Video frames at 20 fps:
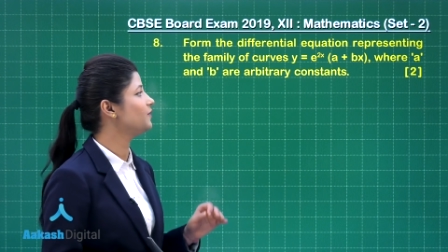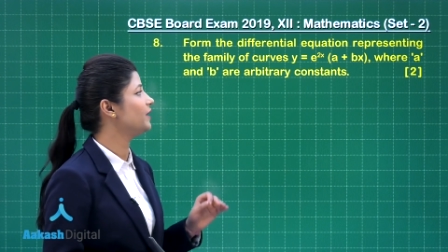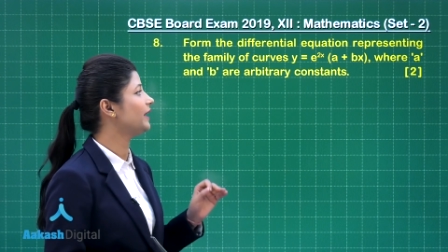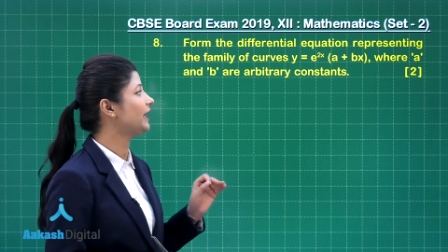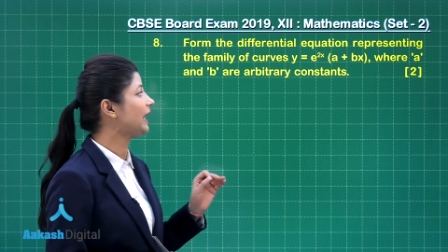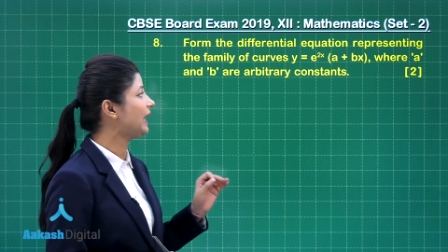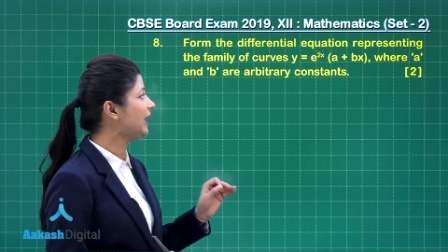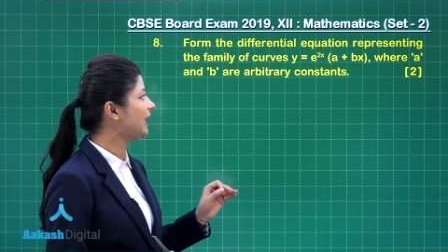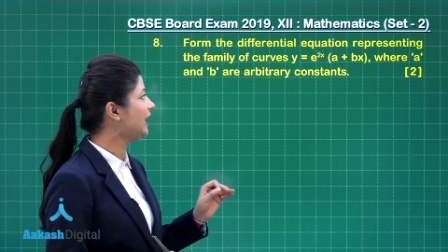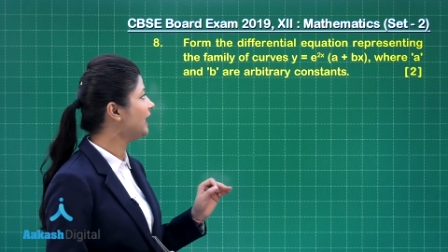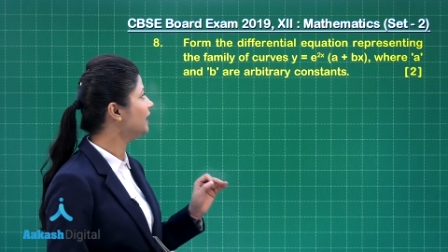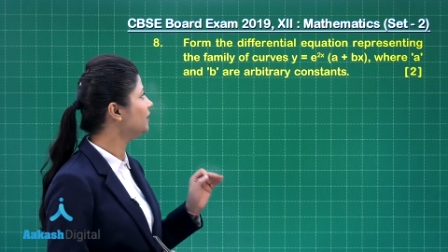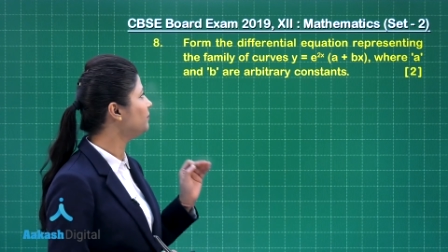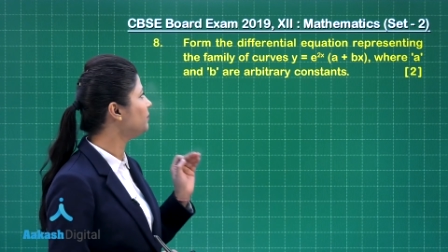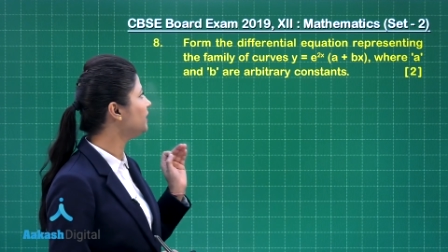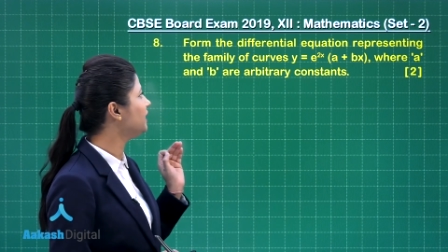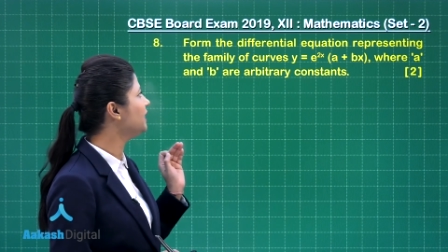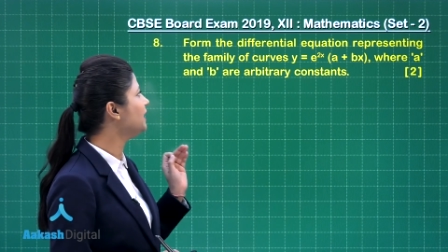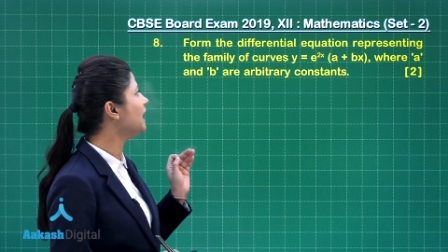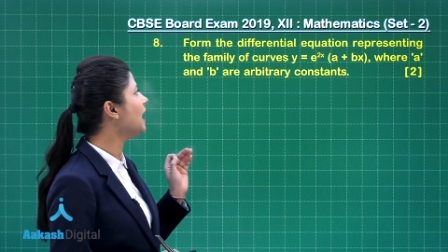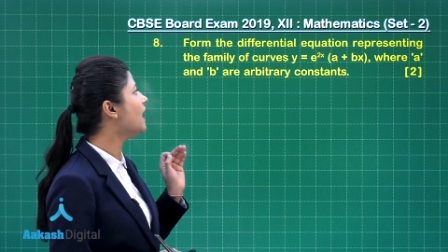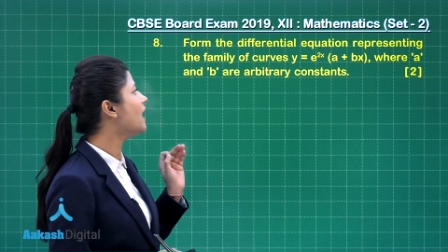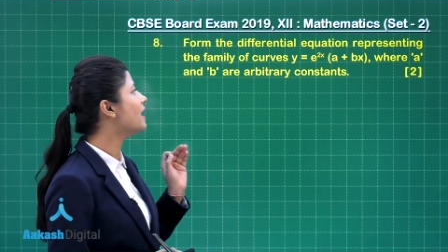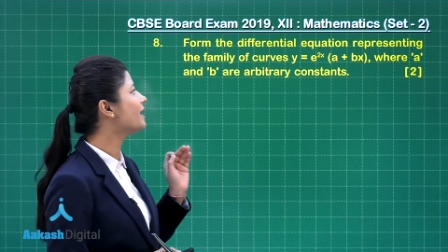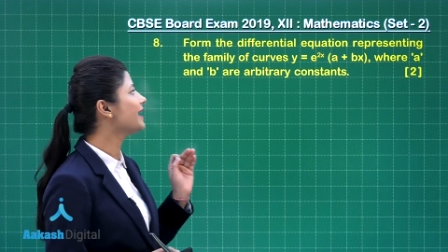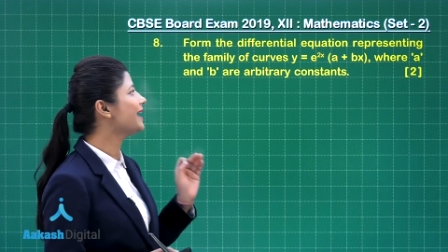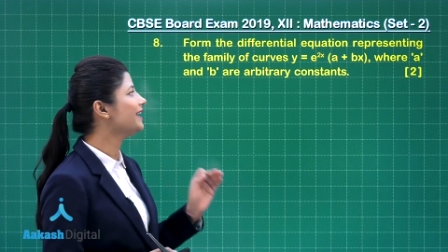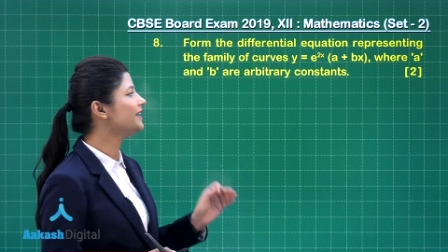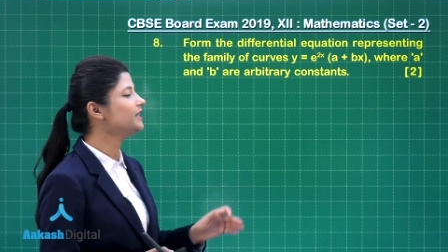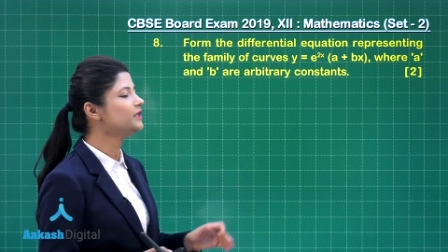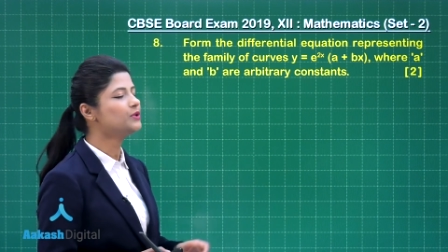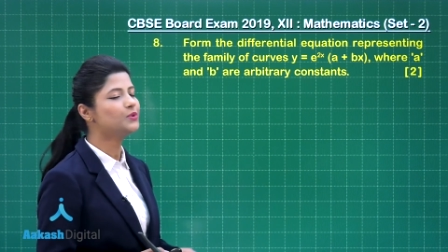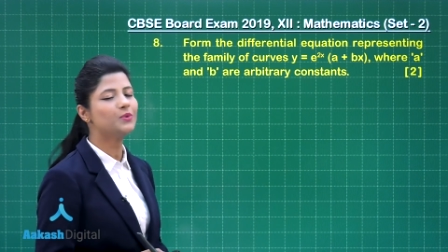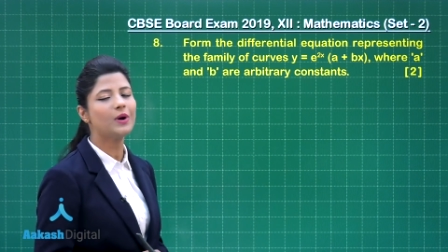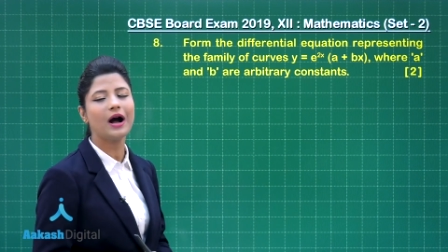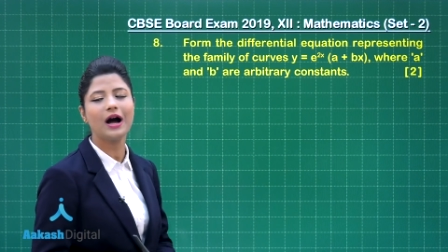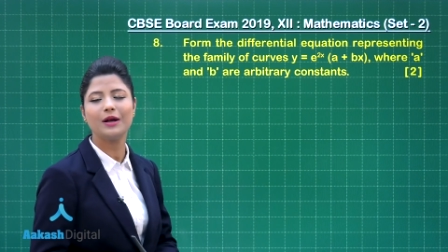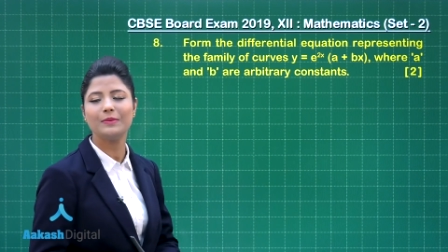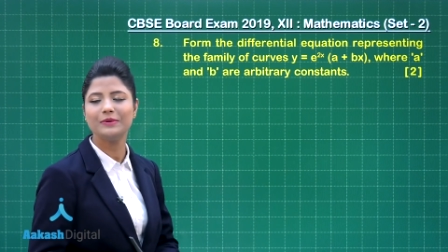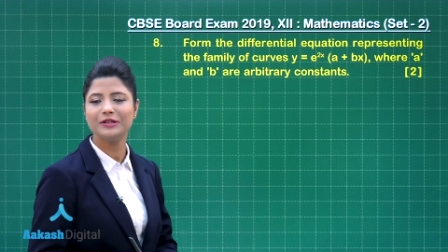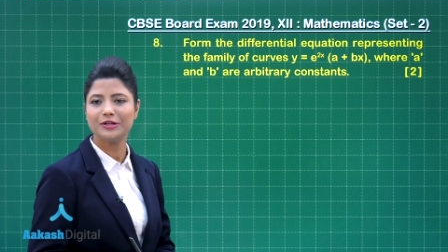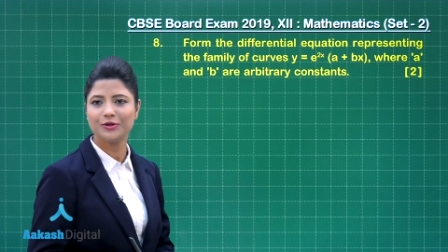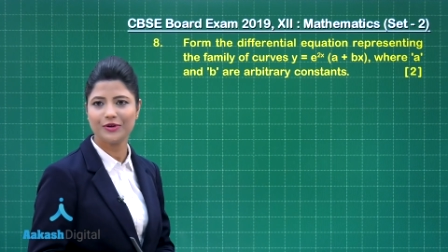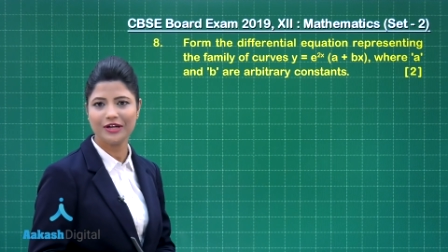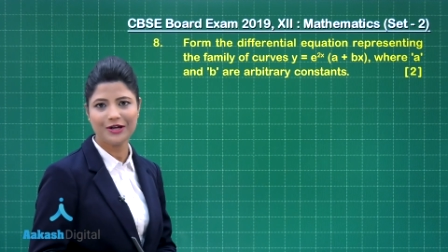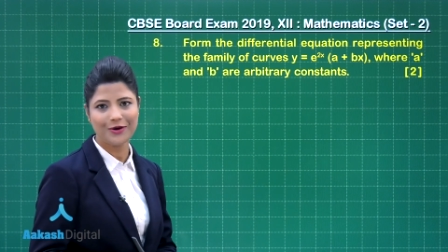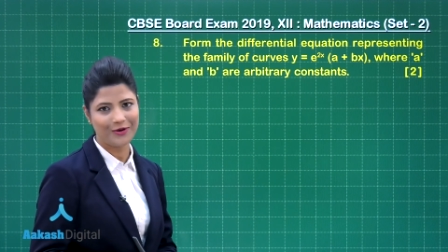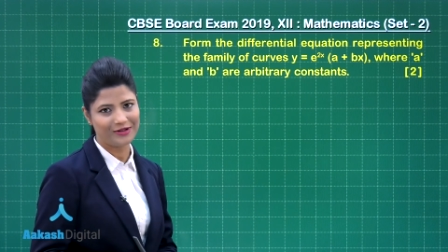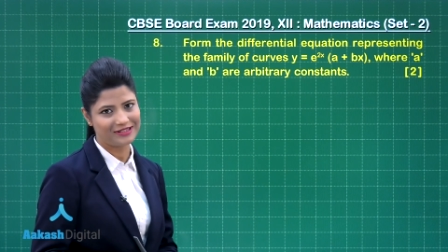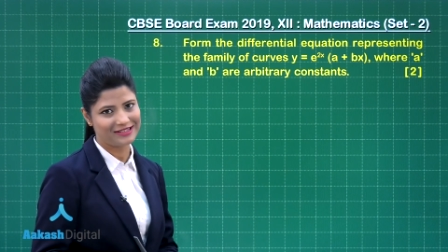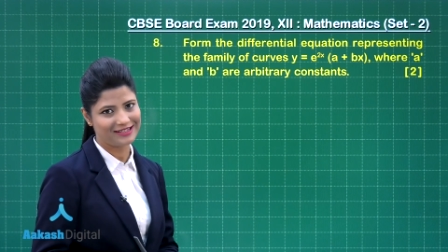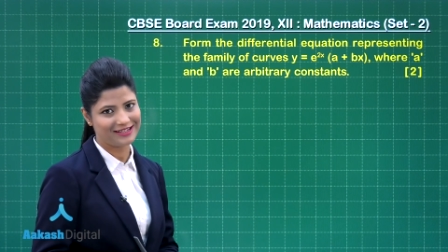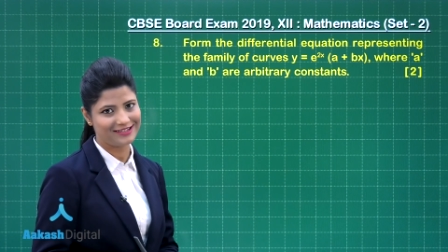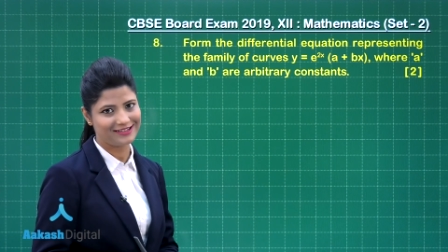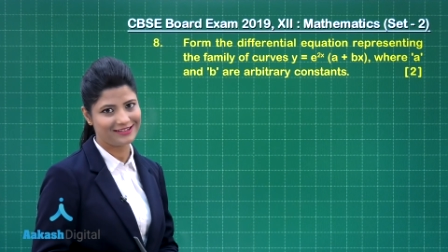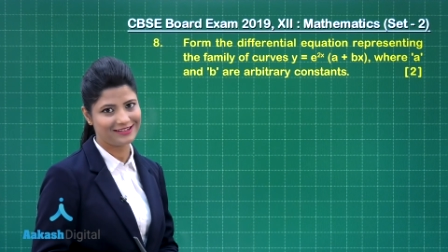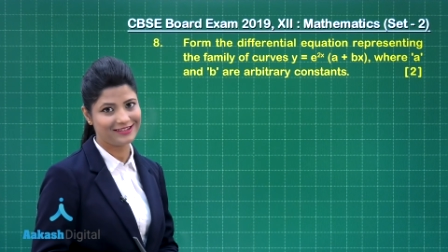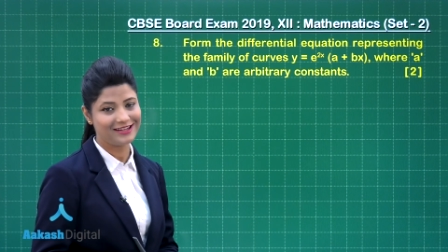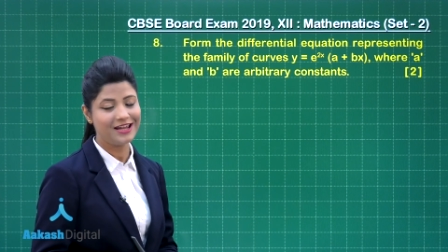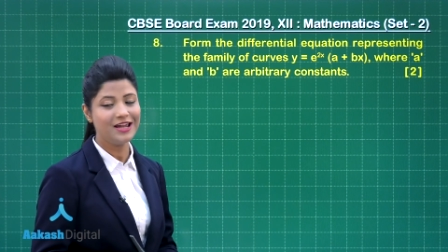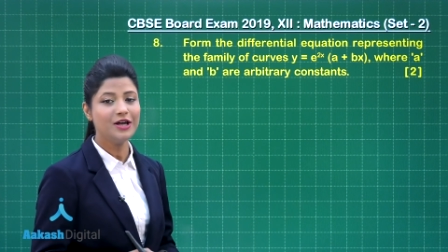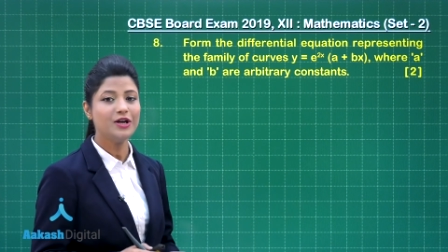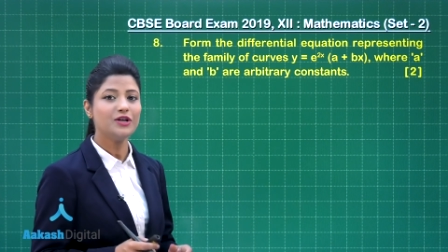where a and b are any two arbitrary constants.